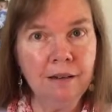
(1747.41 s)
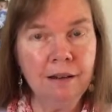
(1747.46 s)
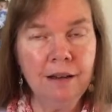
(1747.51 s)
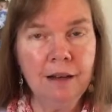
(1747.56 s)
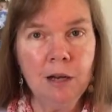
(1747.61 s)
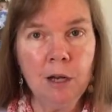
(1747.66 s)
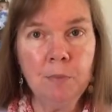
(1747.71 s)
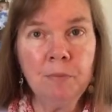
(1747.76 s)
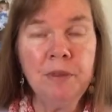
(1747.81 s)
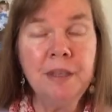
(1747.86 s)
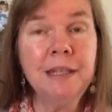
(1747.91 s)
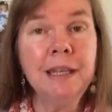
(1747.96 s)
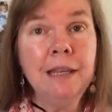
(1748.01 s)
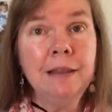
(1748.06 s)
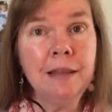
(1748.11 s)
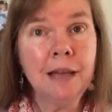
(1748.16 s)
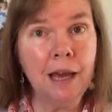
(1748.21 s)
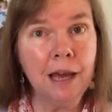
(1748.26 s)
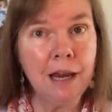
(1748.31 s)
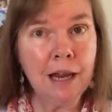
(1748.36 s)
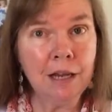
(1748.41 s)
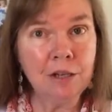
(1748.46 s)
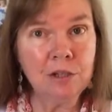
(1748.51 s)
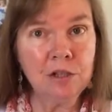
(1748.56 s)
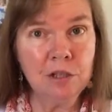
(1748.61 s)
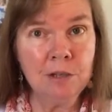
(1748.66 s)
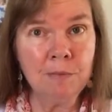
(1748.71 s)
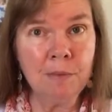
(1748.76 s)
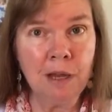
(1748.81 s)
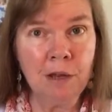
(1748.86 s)
I'm thinking that actually
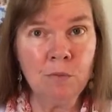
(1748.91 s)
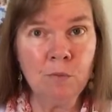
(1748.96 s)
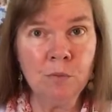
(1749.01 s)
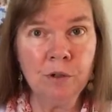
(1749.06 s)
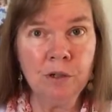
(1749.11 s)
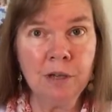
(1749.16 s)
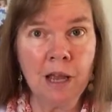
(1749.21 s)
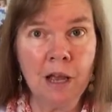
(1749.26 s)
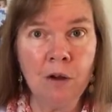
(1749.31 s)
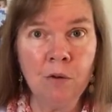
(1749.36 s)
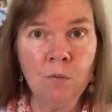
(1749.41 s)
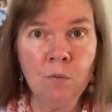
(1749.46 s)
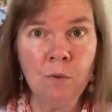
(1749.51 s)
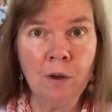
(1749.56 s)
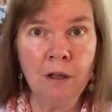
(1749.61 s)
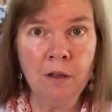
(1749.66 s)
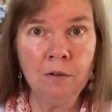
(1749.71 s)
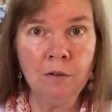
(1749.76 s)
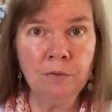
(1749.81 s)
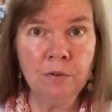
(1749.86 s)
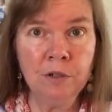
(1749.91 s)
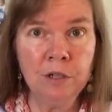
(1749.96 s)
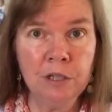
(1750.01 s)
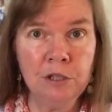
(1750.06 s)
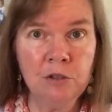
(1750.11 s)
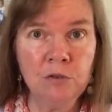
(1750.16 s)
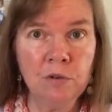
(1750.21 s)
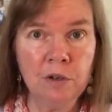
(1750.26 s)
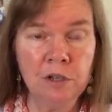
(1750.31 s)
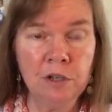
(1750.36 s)
might work out well for
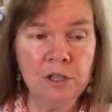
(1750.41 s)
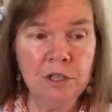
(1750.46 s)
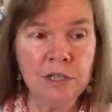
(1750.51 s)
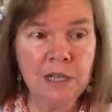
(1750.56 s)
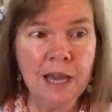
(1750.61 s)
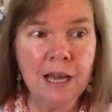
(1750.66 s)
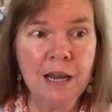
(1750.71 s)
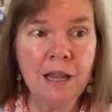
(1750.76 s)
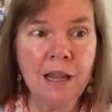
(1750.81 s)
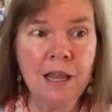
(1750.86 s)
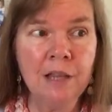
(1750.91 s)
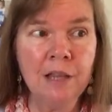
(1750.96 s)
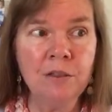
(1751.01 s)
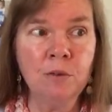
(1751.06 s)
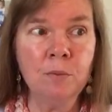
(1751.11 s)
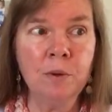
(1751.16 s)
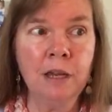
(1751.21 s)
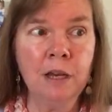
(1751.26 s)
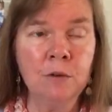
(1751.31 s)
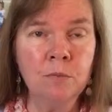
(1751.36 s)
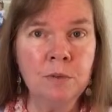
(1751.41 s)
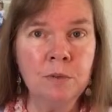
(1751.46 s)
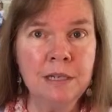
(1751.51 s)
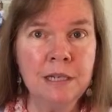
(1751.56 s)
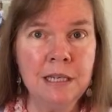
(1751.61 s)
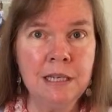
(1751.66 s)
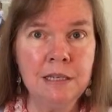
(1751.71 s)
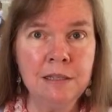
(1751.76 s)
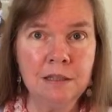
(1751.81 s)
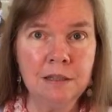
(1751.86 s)
construction, kind of like the way I
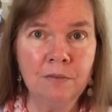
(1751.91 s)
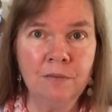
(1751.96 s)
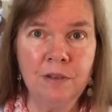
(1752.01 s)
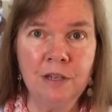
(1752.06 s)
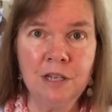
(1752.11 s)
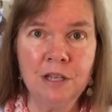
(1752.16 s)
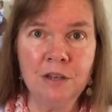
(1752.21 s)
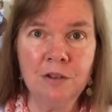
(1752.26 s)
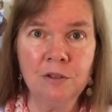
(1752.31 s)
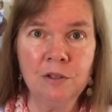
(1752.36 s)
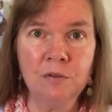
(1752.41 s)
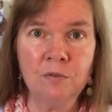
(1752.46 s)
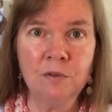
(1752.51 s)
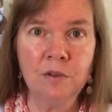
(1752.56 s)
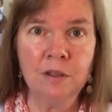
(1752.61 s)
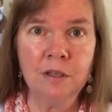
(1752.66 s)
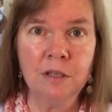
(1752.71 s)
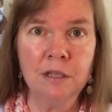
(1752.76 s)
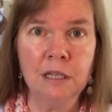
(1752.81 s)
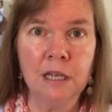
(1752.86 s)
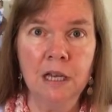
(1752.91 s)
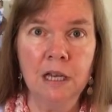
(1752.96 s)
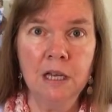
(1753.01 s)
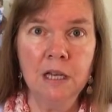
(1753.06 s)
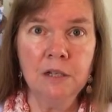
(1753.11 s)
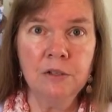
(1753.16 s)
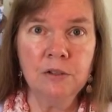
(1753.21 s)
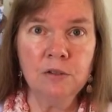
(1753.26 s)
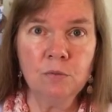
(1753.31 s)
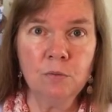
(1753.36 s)
release the videos for the
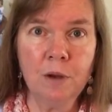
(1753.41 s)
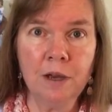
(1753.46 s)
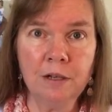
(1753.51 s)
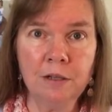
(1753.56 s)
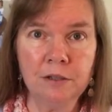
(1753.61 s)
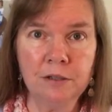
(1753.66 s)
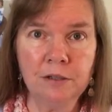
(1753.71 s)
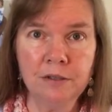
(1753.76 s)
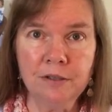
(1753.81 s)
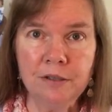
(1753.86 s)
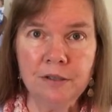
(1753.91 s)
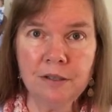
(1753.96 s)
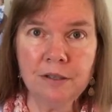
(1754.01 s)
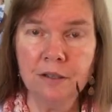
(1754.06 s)
sweaters.